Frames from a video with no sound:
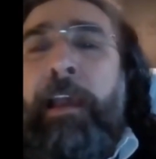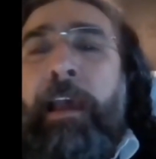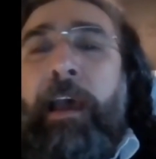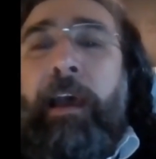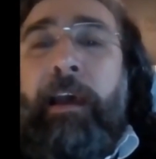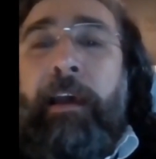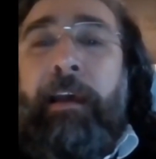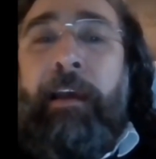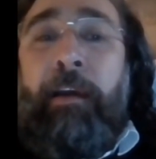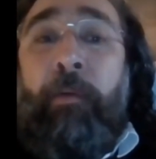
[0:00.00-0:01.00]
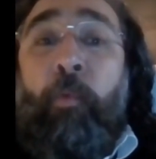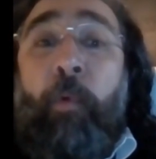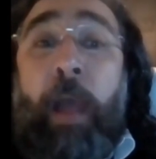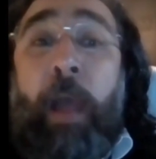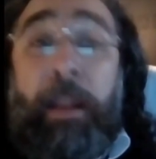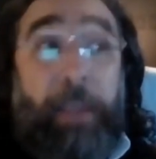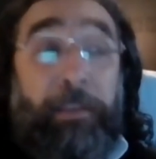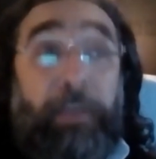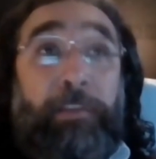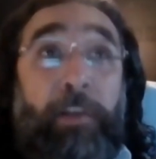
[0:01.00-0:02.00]
And in
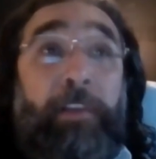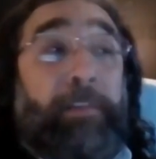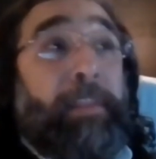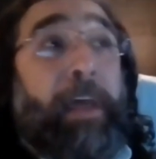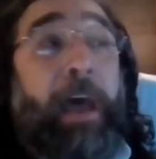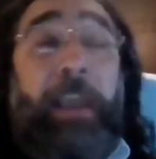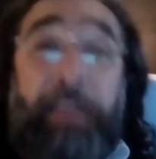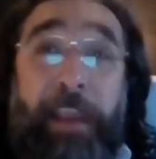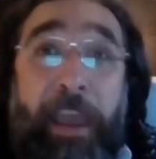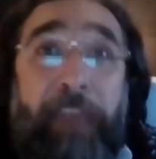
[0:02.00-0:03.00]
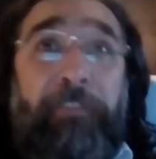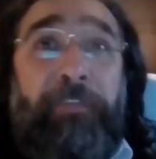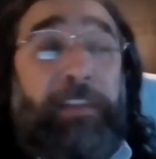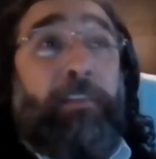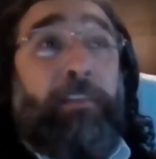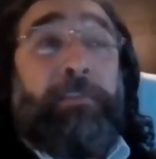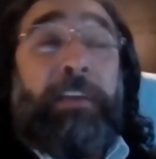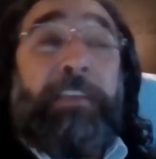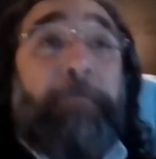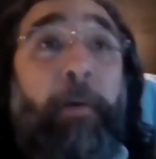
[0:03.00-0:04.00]
return, the IDF did not
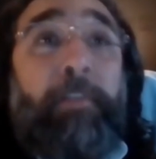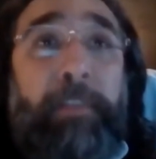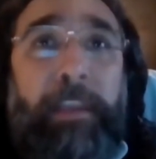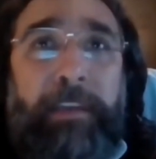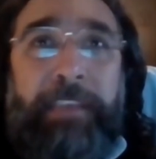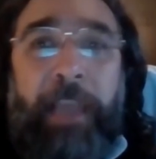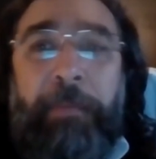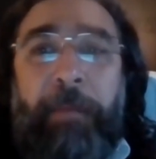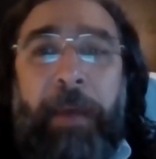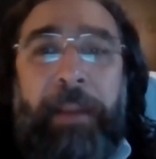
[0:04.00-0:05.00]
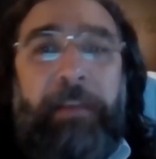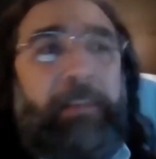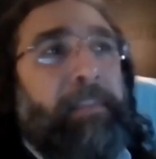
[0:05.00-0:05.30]
respond in a cyber manner.